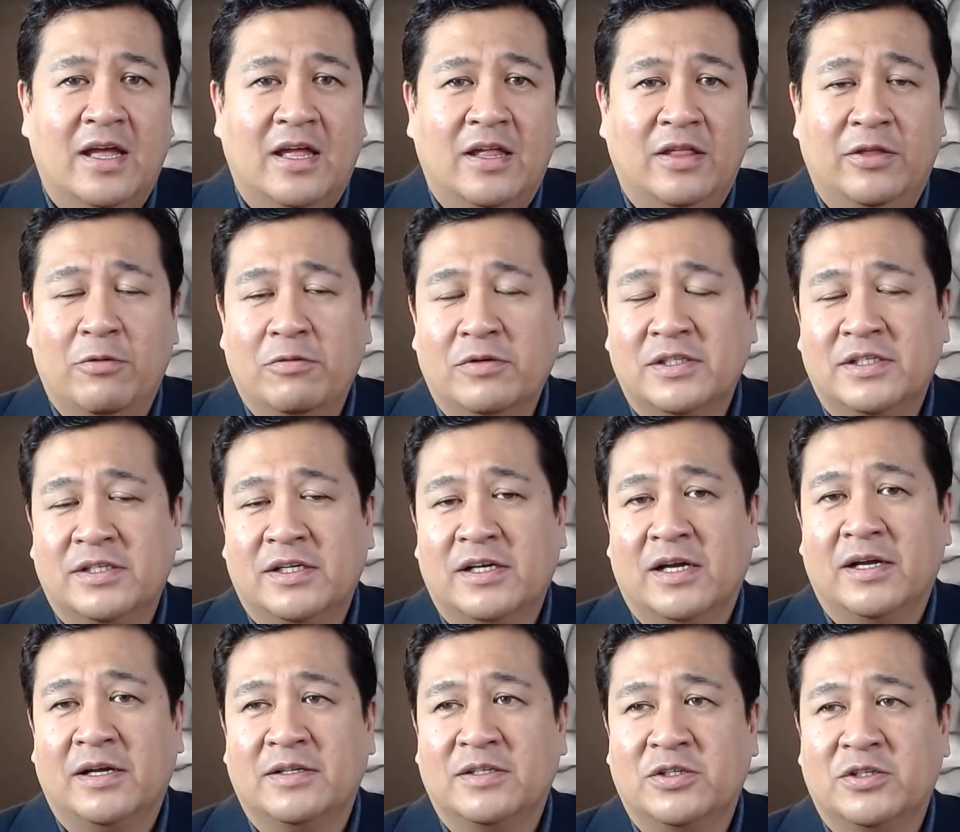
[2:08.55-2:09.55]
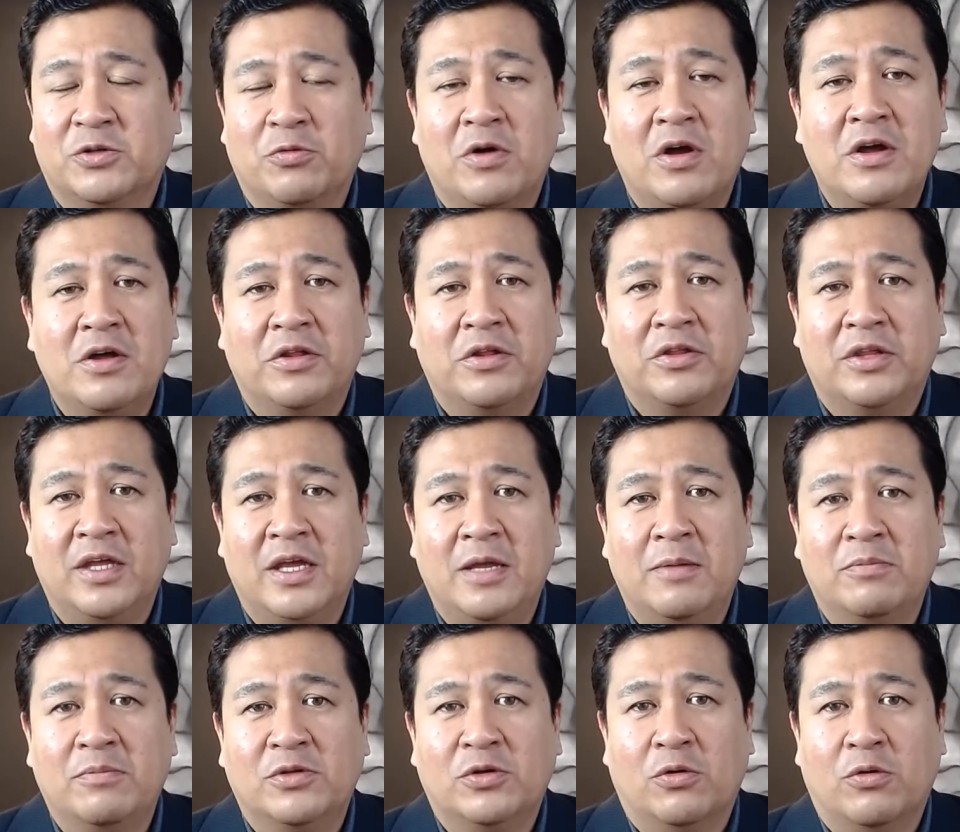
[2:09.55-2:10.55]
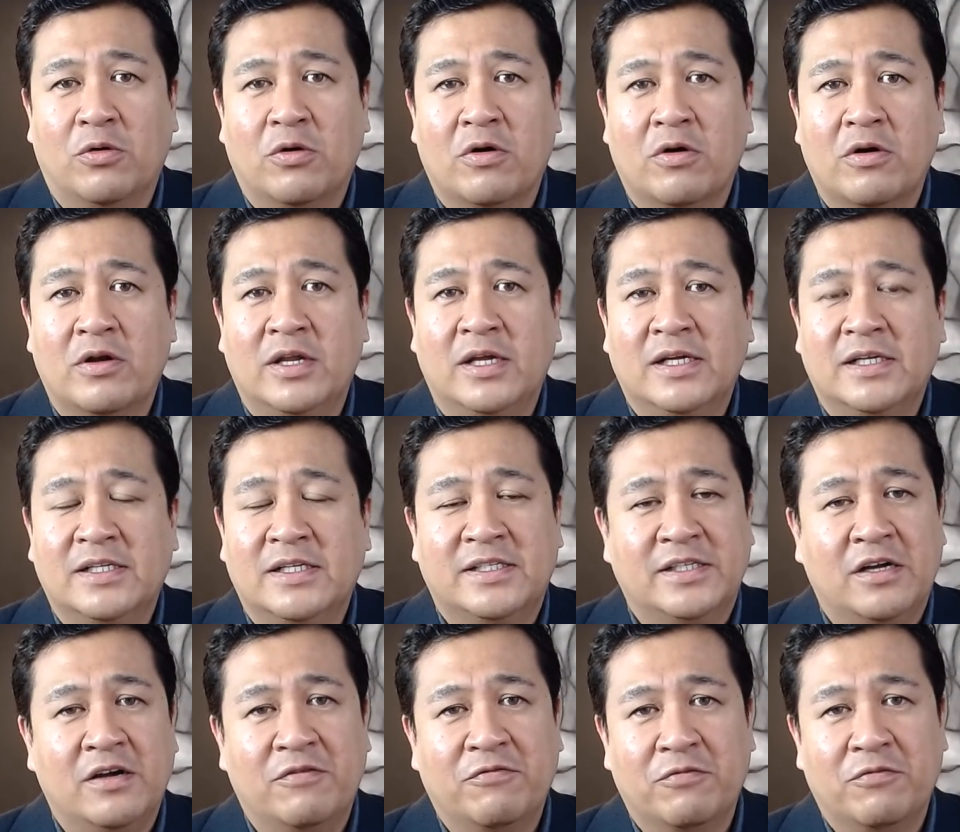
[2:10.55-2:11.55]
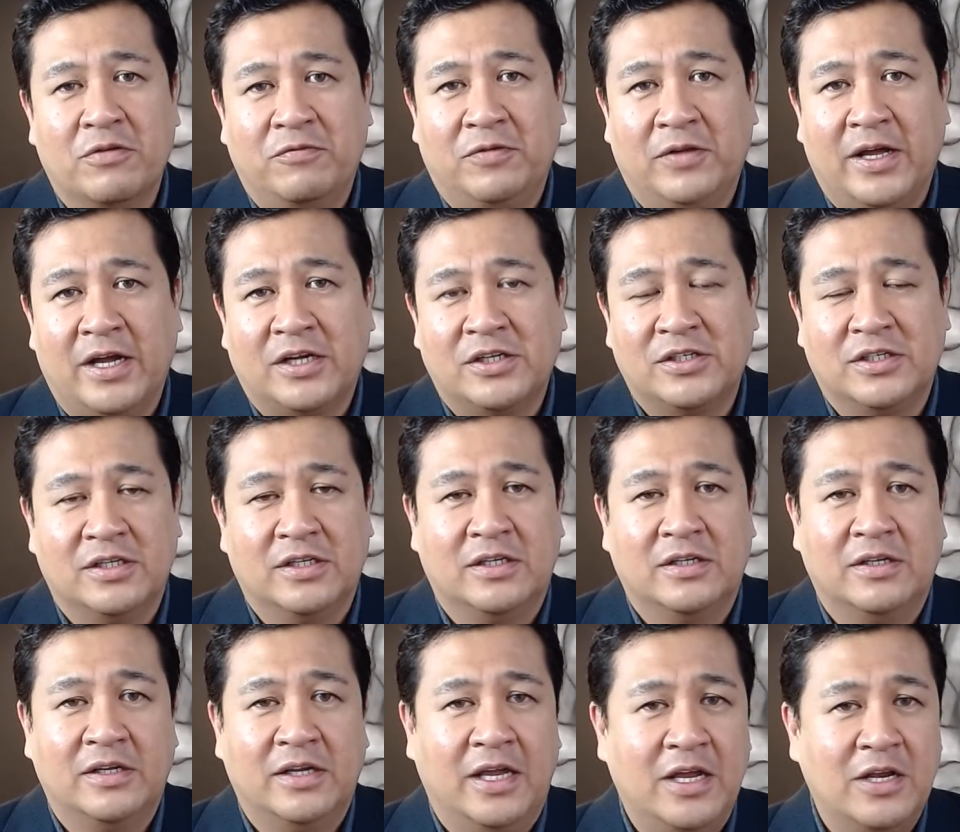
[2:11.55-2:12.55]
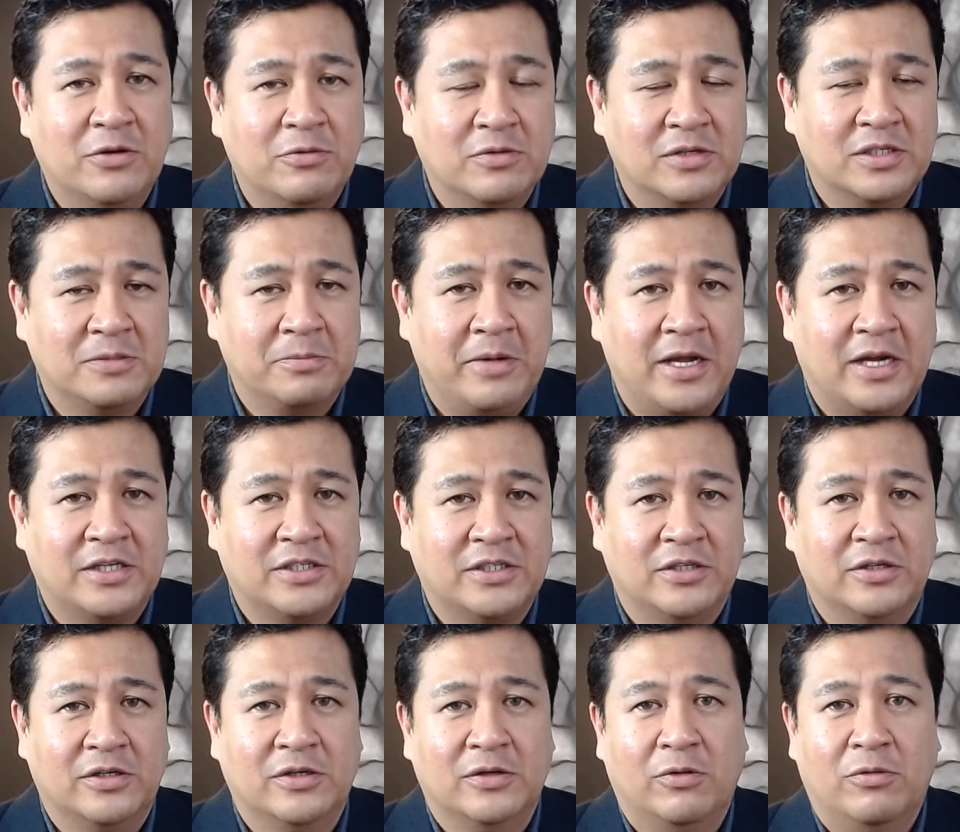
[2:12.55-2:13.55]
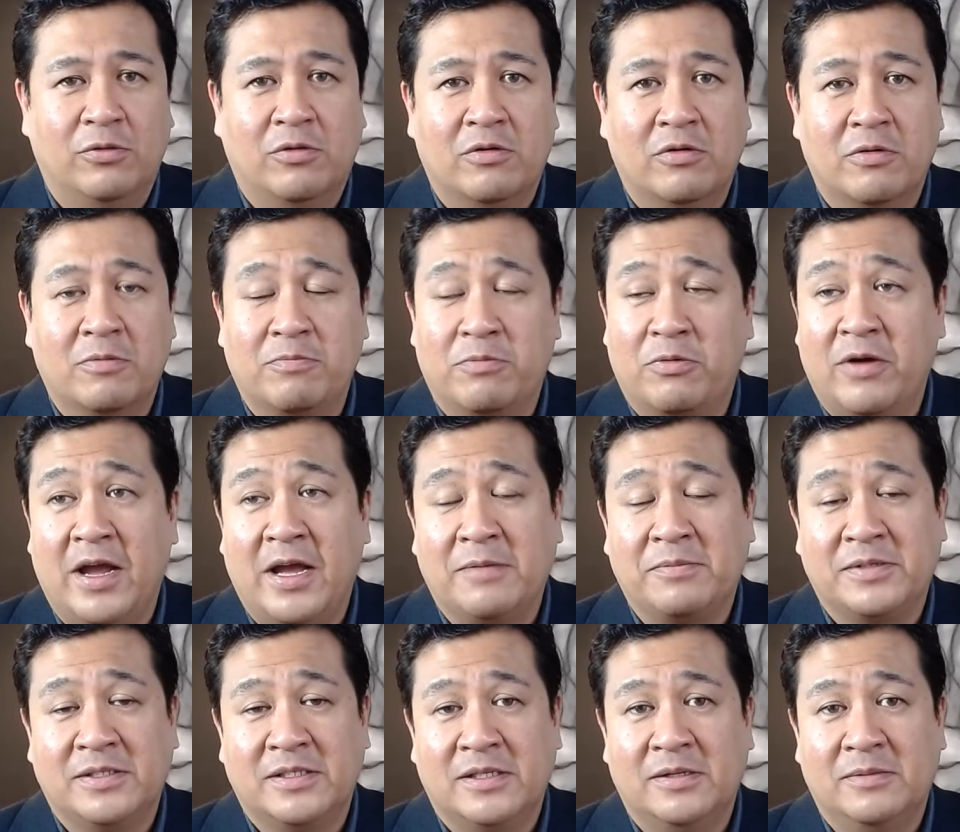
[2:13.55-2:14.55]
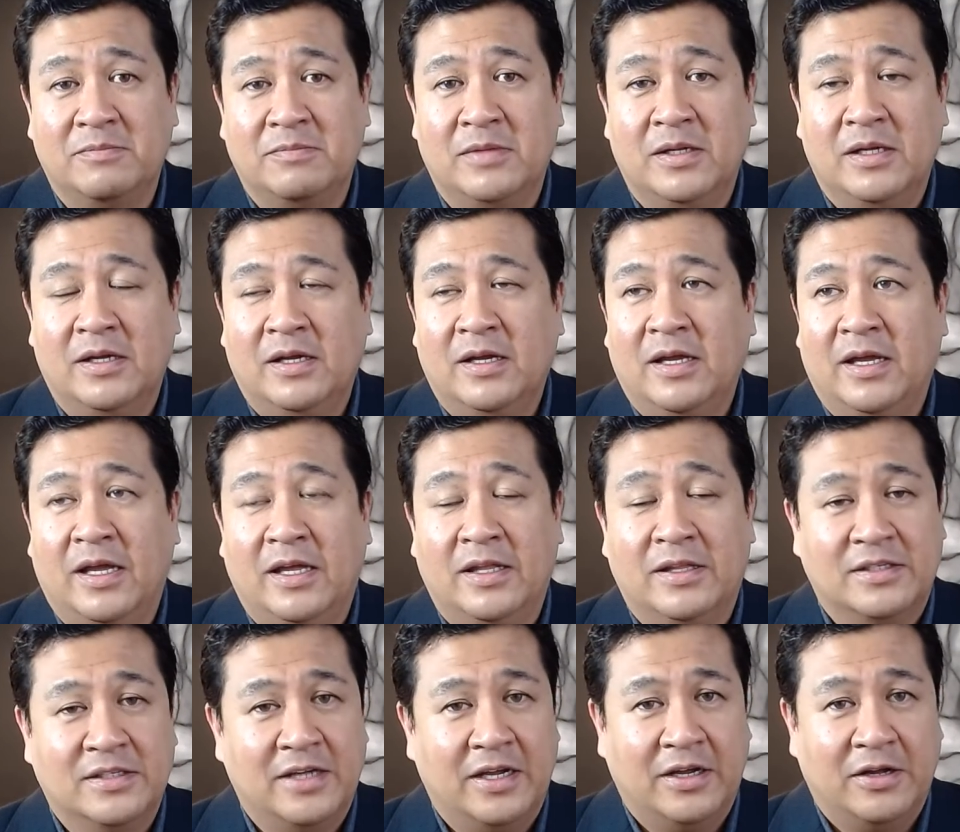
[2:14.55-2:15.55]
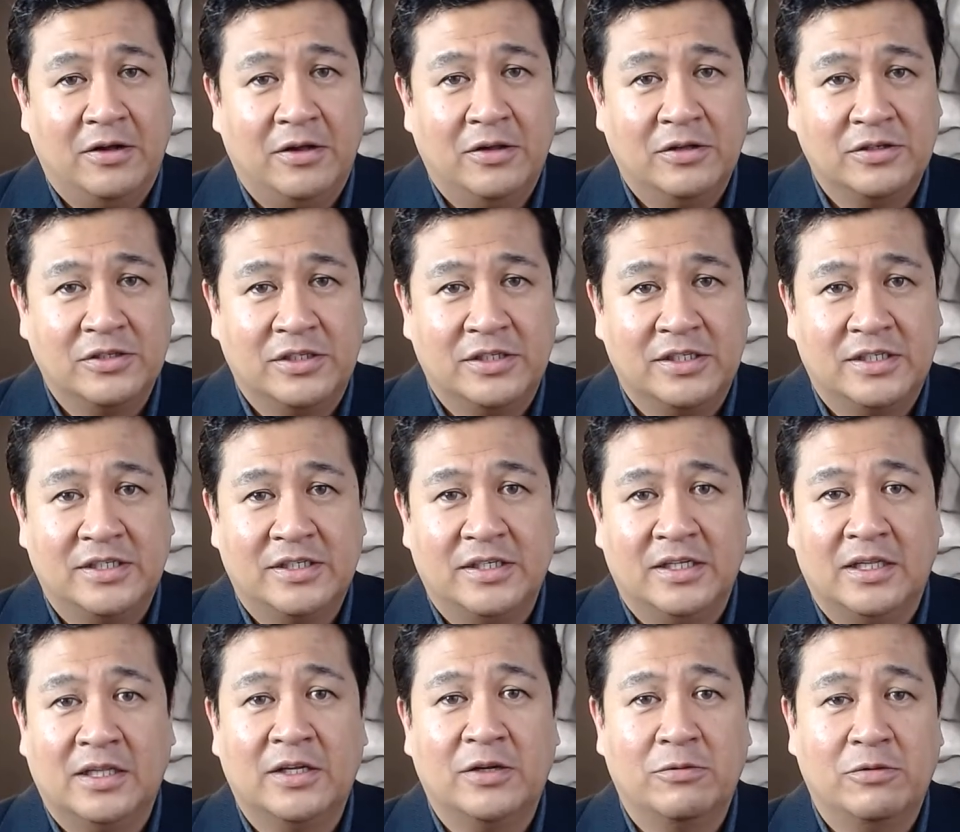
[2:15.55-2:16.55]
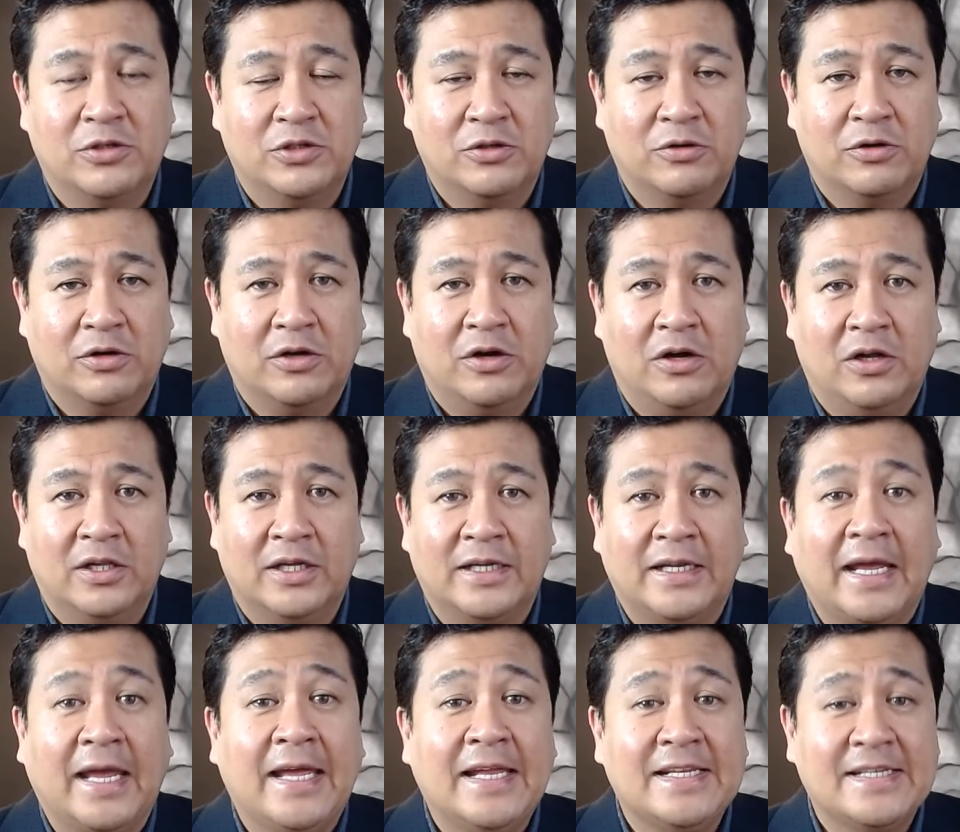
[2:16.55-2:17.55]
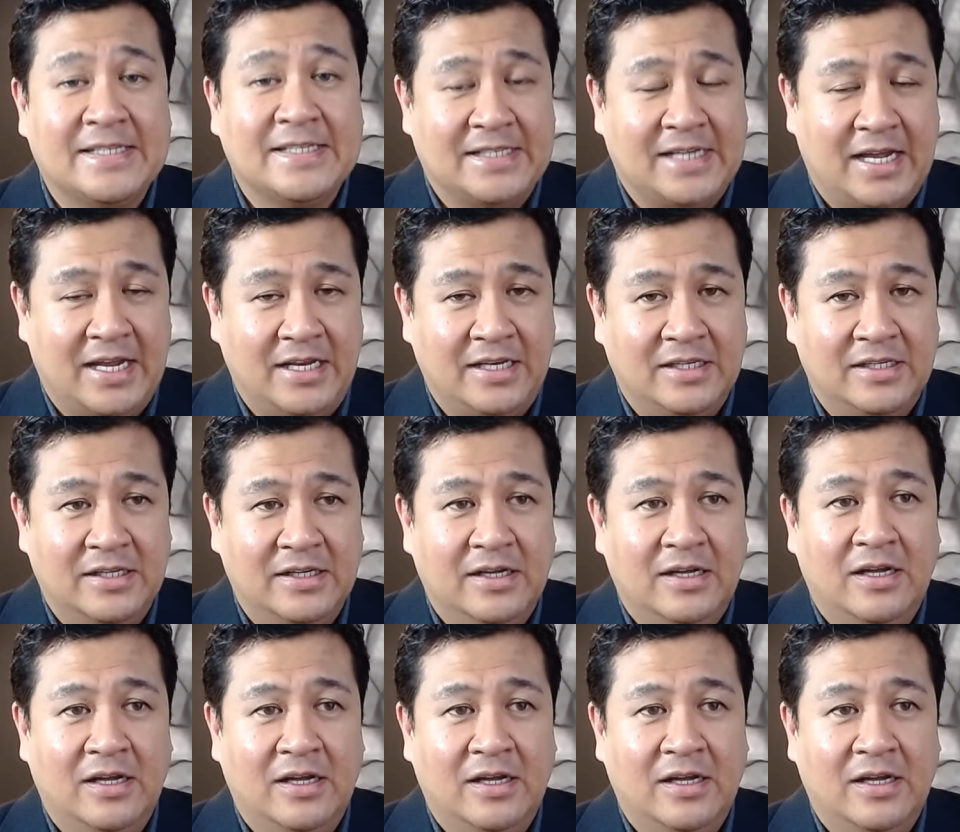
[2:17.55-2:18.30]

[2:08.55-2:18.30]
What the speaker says: there was a strong theme toward self reflection, introspection, or perhaps some in the psychologist literature call it insight.